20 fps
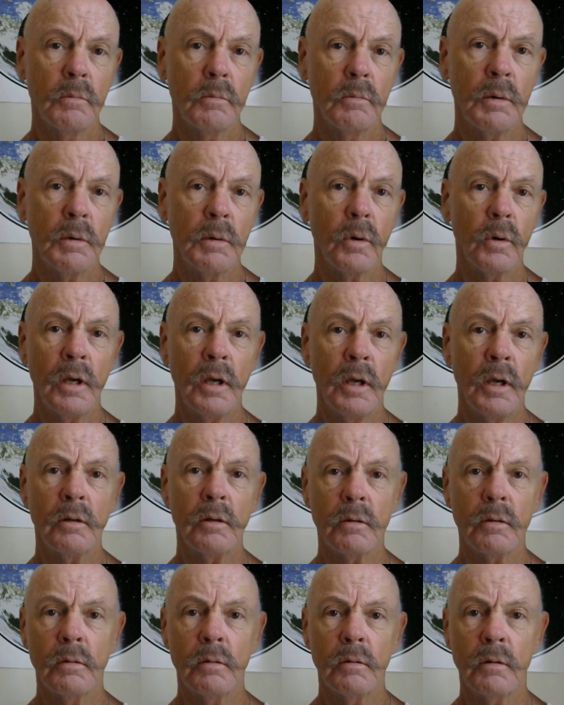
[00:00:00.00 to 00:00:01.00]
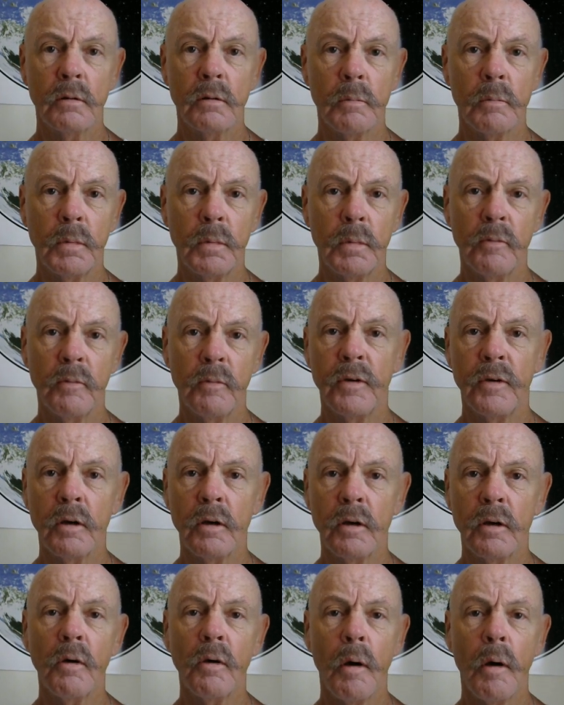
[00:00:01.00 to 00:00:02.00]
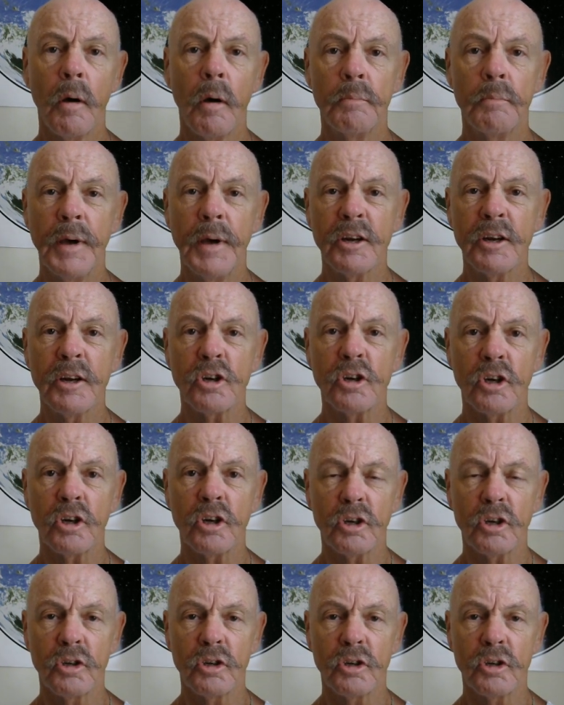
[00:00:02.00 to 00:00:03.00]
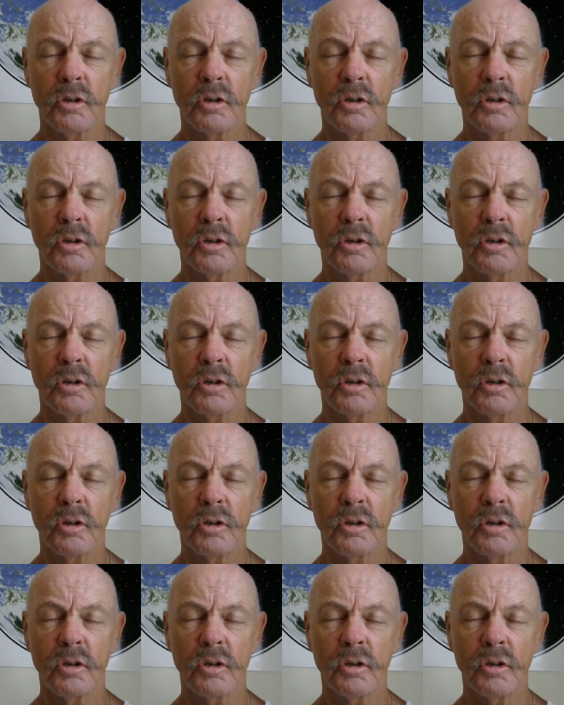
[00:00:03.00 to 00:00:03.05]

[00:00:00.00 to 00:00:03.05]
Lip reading: people eat to feel better,